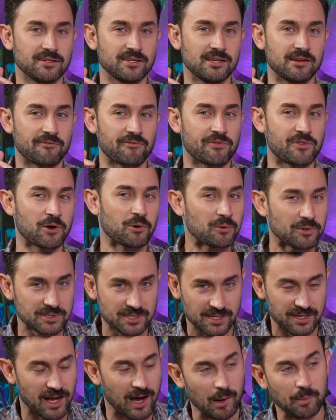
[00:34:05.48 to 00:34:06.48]
if there was
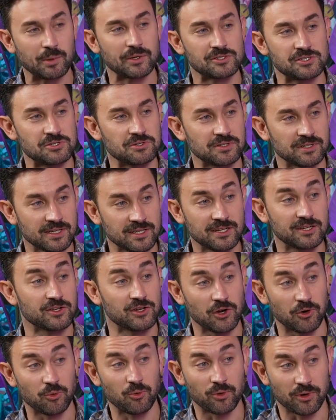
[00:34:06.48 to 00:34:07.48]
an opportunity to
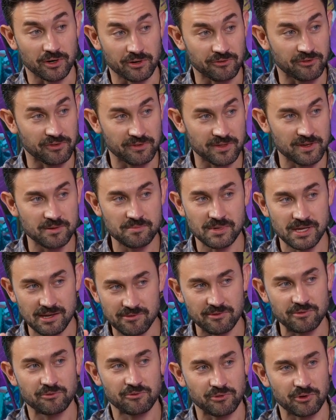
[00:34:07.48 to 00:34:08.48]
go work for them,
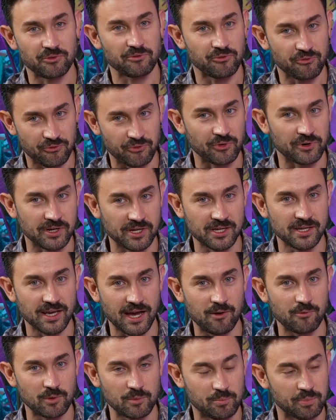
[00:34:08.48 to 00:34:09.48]
even for free,
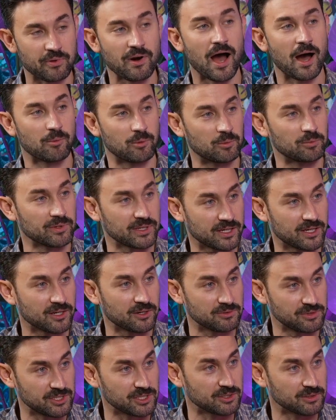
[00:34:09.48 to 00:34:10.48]
I would probably
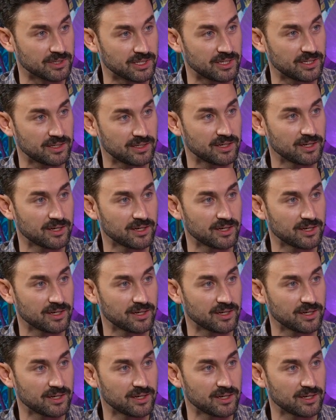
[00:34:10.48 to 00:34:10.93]
go do it